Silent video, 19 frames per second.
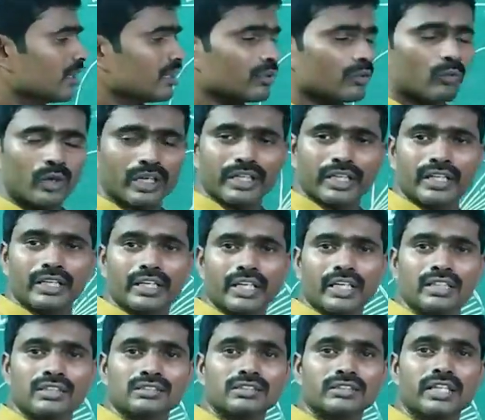1
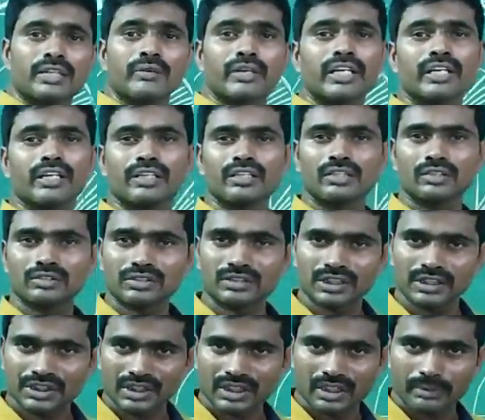degree is divided into
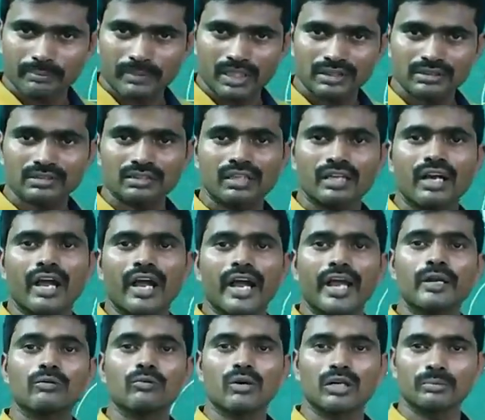60 parts
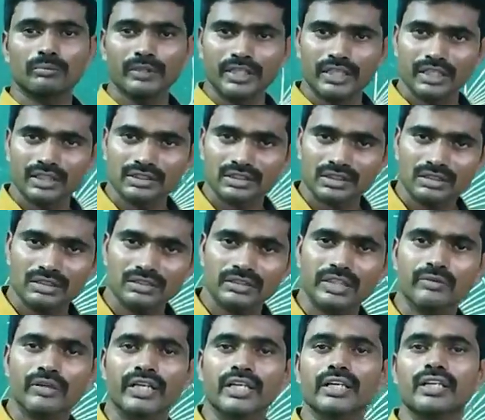and 1 minute is
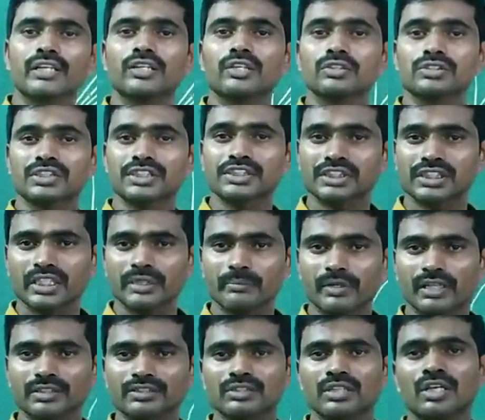divided into 60
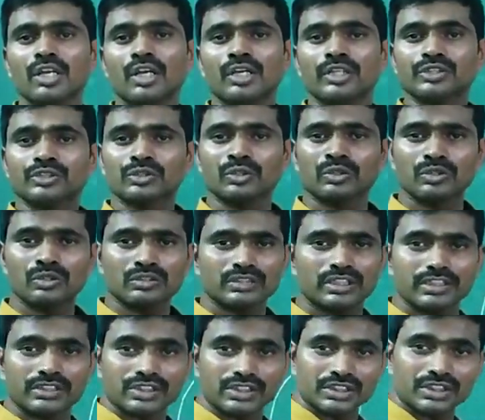parts. So
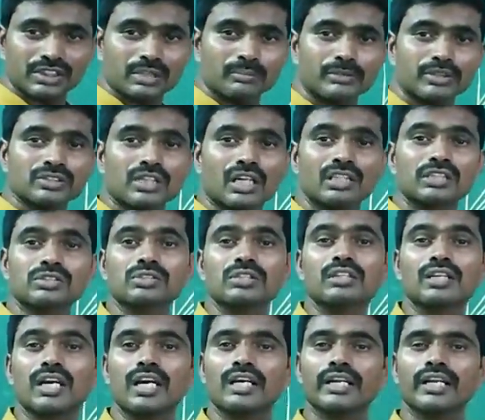this system is also
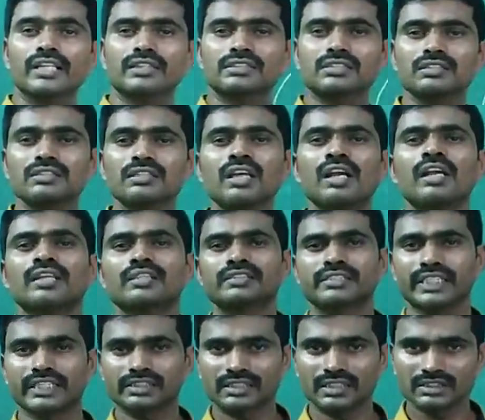called as a
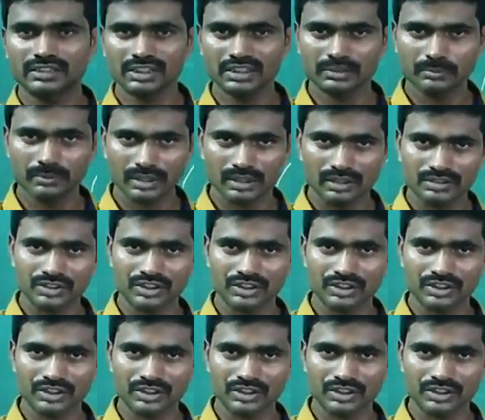sexagesimal